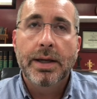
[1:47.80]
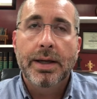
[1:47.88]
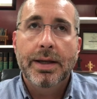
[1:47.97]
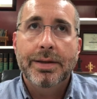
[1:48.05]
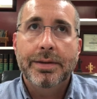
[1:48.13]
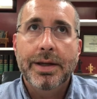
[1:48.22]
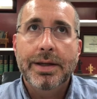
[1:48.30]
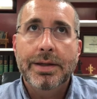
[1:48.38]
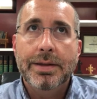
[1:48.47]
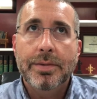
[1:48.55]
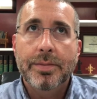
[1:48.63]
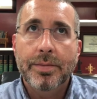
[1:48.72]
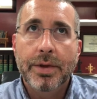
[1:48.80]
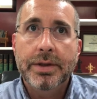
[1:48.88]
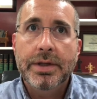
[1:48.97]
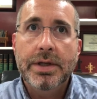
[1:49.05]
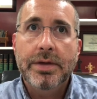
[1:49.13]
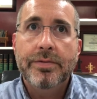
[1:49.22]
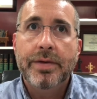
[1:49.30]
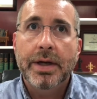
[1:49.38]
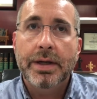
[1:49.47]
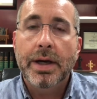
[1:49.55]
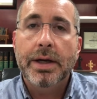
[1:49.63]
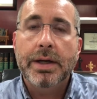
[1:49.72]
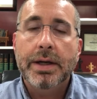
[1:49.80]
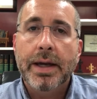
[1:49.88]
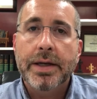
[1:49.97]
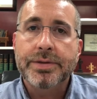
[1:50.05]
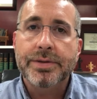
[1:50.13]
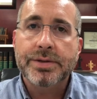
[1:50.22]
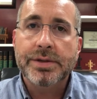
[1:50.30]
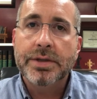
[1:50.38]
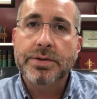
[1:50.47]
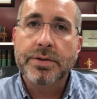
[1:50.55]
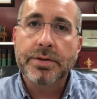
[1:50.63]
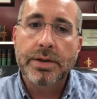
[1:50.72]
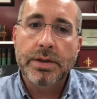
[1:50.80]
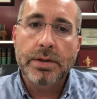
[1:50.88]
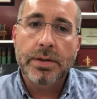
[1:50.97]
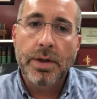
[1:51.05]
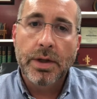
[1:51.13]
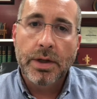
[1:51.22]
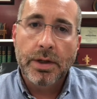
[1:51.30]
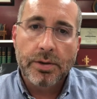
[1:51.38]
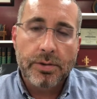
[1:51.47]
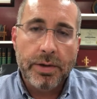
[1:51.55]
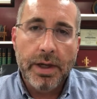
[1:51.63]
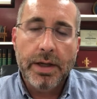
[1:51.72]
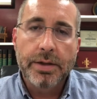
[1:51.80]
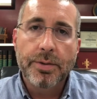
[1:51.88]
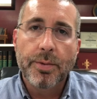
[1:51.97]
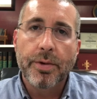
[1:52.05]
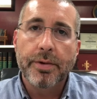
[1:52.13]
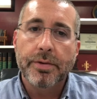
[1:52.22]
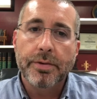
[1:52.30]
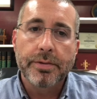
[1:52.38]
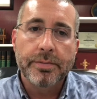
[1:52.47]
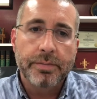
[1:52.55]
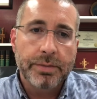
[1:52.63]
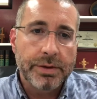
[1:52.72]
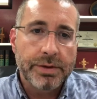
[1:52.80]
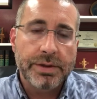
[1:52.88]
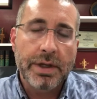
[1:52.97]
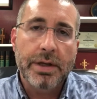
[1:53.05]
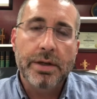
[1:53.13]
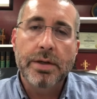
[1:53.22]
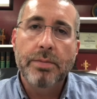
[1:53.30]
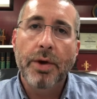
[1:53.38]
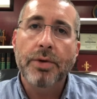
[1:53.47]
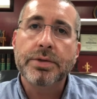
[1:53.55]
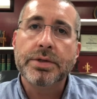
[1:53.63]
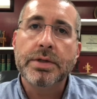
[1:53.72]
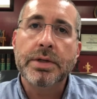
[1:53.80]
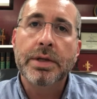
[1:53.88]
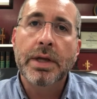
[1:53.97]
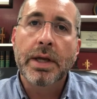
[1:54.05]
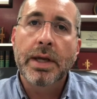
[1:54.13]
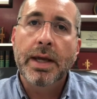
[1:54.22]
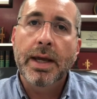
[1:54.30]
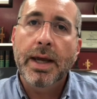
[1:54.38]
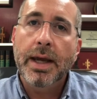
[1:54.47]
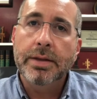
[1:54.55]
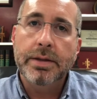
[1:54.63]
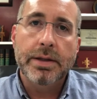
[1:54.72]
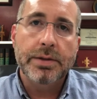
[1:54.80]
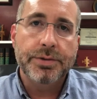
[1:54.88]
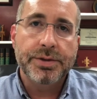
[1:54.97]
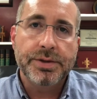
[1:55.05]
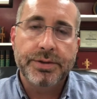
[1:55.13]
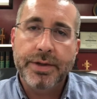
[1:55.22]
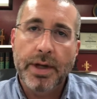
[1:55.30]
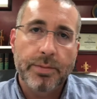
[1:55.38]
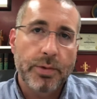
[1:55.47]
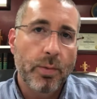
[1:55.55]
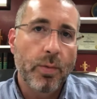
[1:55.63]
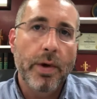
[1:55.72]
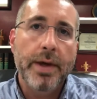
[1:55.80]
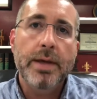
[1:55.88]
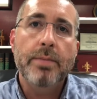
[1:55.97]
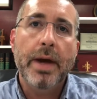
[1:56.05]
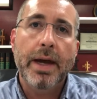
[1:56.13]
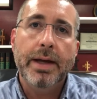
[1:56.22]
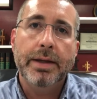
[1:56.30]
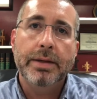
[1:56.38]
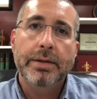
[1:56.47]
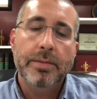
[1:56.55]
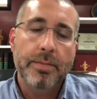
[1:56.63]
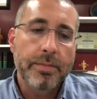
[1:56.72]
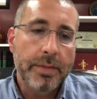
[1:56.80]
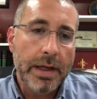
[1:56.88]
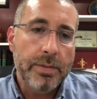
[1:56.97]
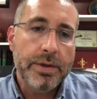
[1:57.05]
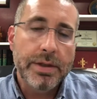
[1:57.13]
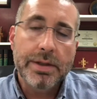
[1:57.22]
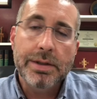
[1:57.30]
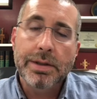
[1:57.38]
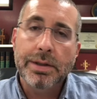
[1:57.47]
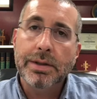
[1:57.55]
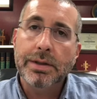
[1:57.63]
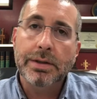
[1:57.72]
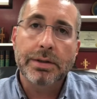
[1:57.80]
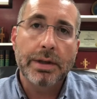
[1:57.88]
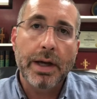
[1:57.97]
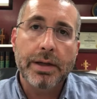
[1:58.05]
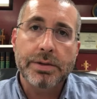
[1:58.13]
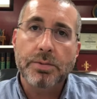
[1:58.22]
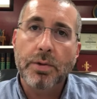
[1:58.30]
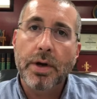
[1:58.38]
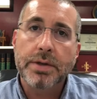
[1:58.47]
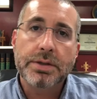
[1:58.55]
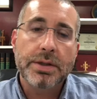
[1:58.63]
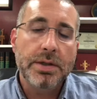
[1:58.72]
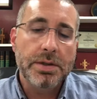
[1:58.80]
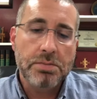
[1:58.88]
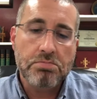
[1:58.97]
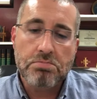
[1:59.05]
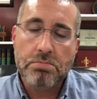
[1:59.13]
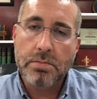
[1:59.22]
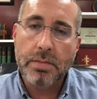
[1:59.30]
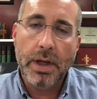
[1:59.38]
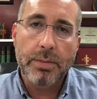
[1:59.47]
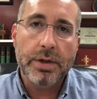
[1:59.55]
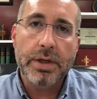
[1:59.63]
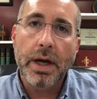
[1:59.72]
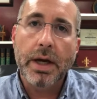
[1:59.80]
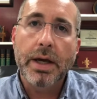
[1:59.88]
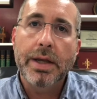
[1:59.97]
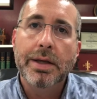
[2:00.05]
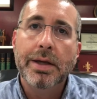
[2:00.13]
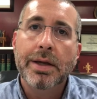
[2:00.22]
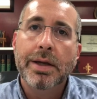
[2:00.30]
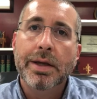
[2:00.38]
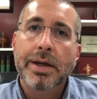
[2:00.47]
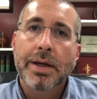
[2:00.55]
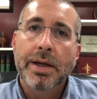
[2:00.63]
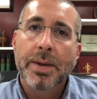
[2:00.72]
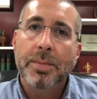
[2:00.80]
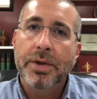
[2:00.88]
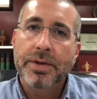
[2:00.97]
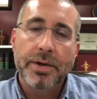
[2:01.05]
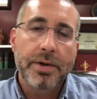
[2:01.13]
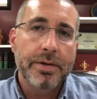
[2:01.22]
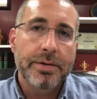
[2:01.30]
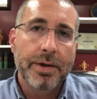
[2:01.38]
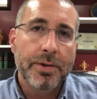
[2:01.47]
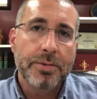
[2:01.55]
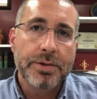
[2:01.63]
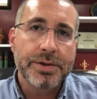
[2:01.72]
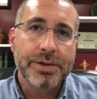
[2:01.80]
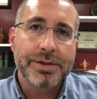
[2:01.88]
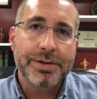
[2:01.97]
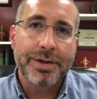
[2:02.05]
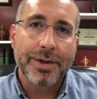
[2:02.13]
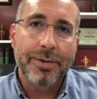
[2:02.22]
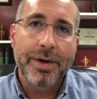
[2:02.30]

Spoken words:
they believe that God has essentially created the world, set it in motion, and then stepped way back. Maybe God is watching, maybe not, but there was a great